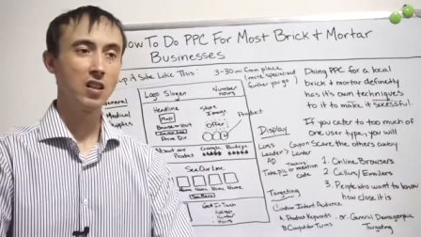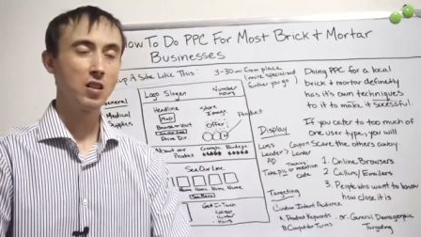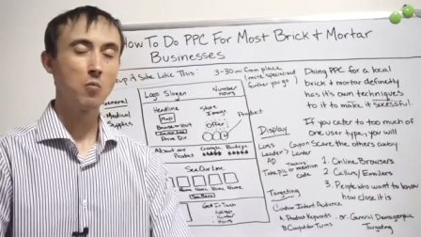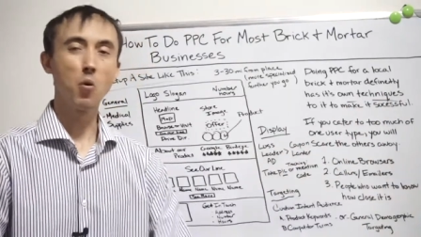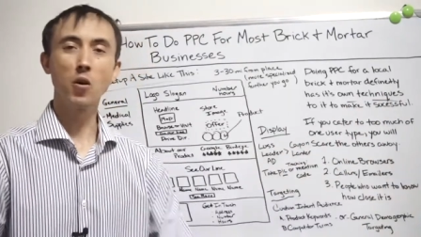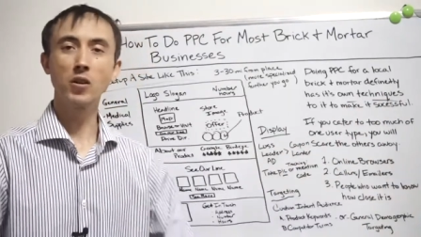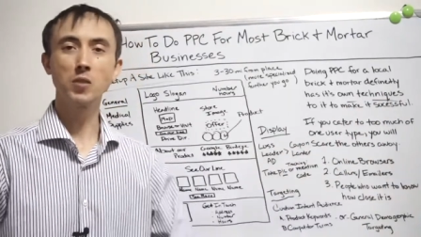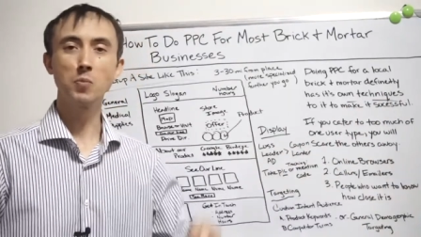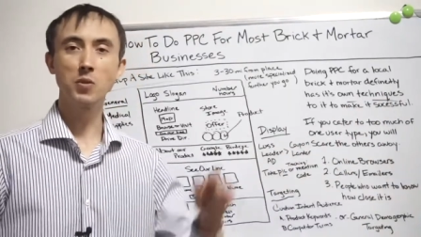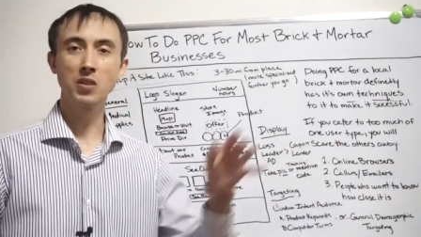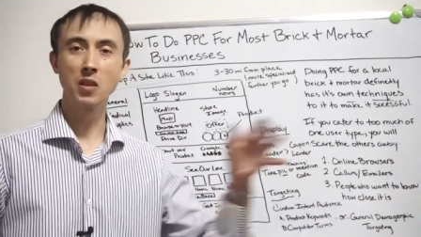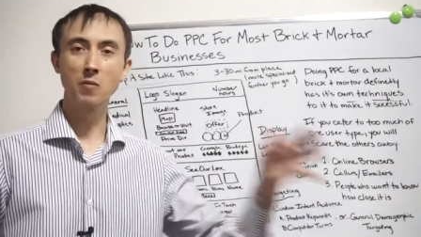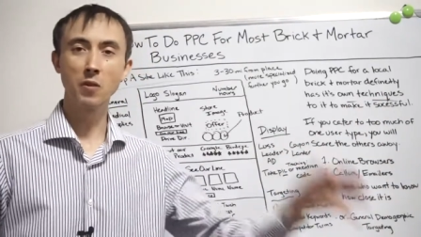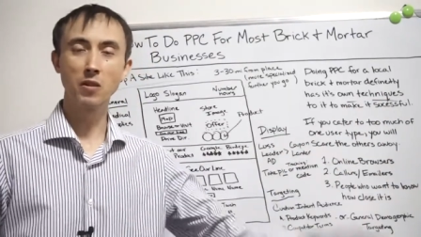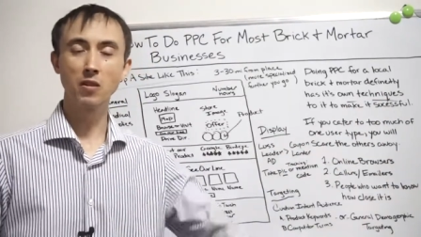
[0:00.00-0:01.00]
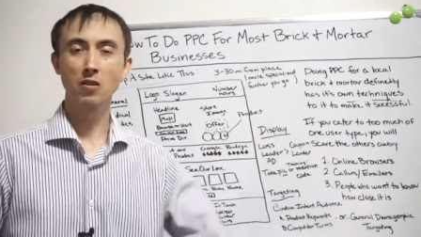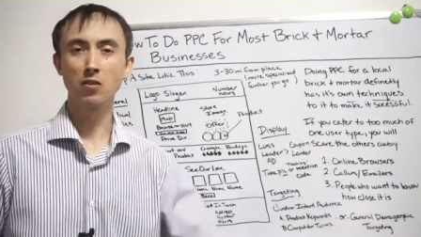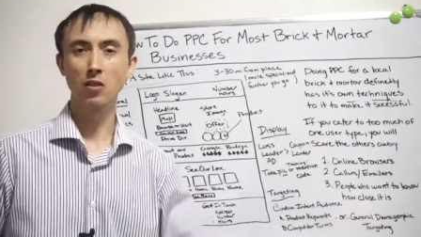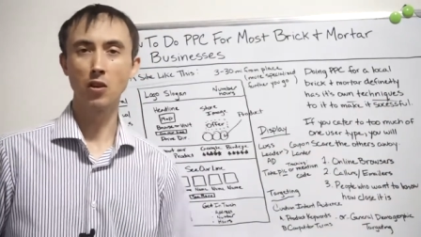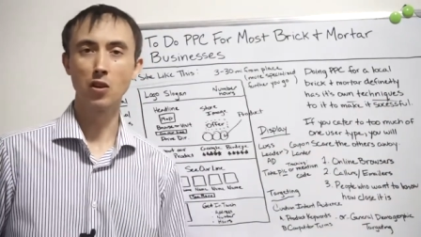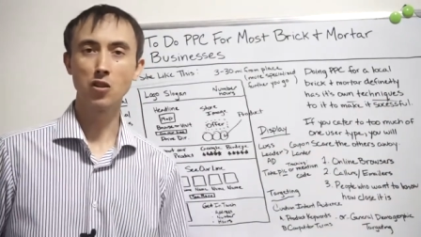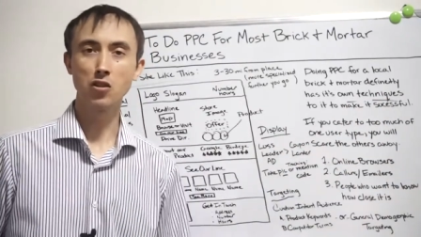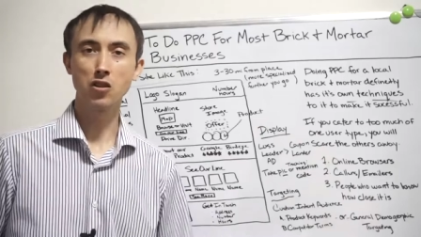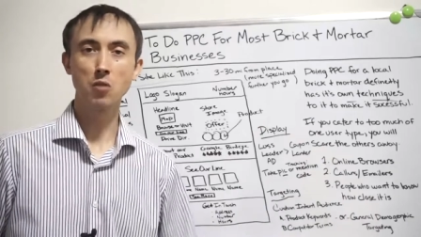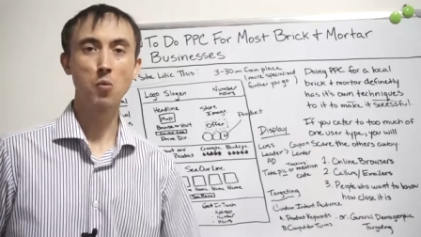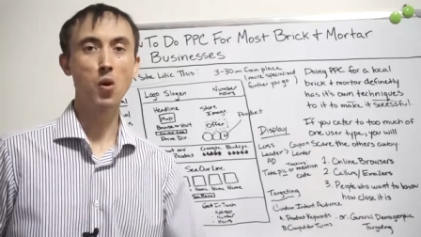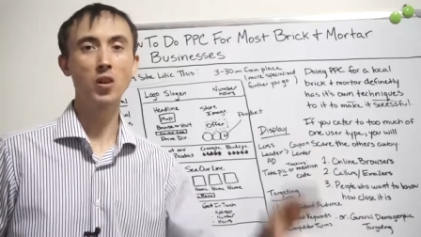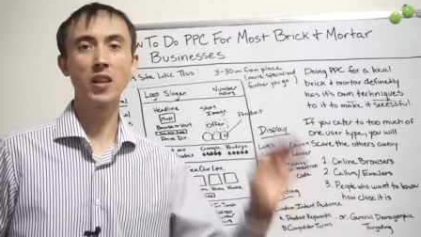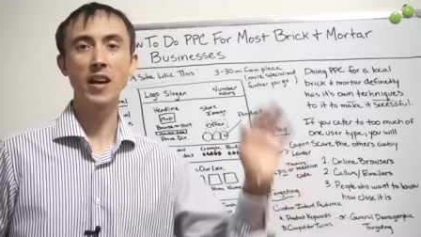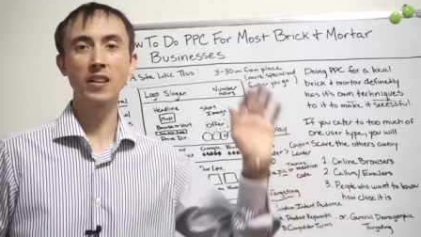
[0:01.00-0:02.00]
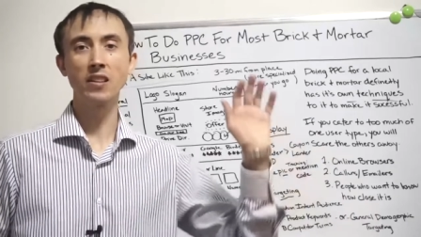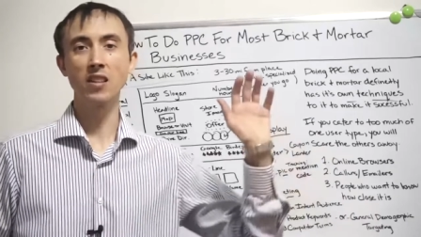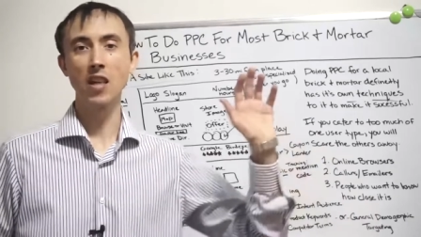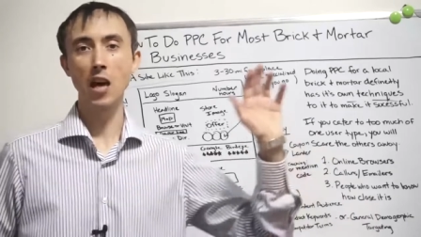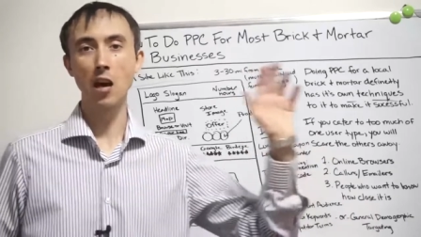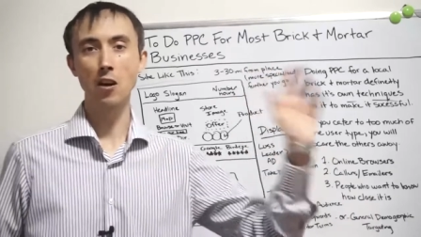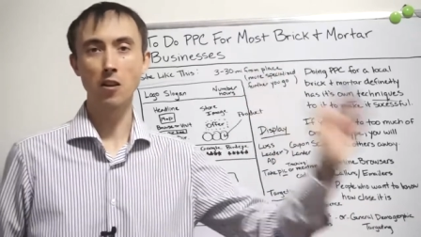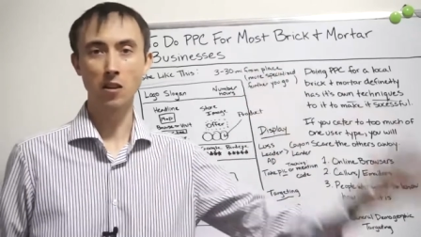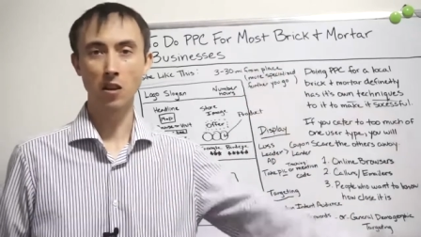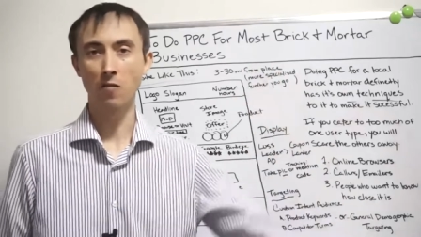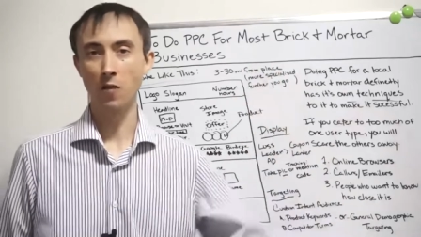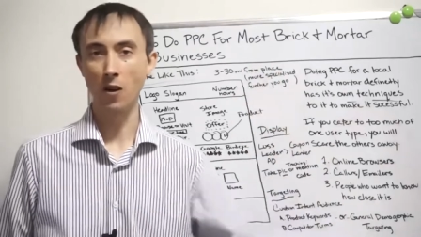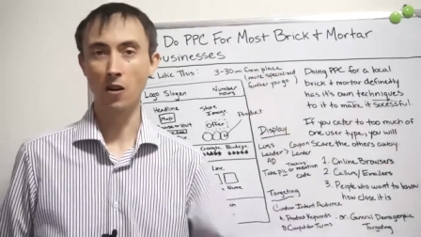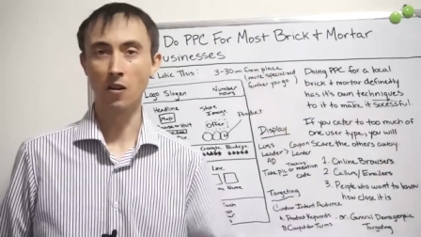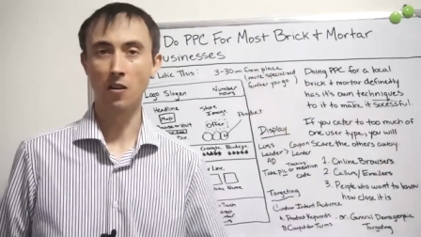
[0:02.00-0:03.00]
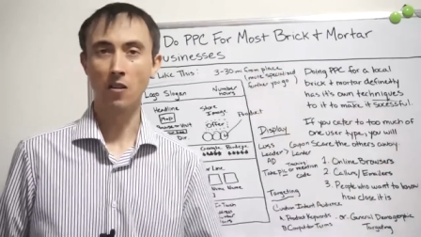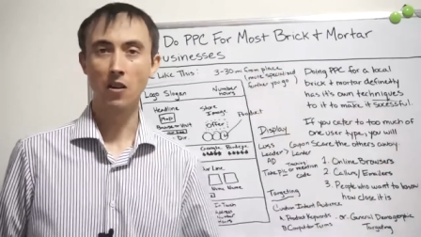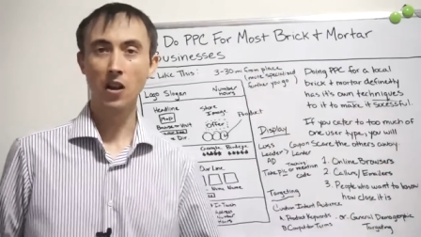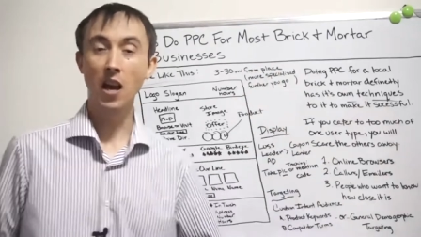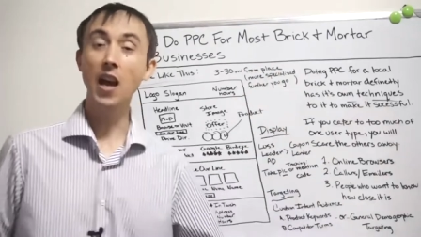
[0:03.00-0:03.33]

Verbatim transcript: The more specific the search, the more likely they are to convert,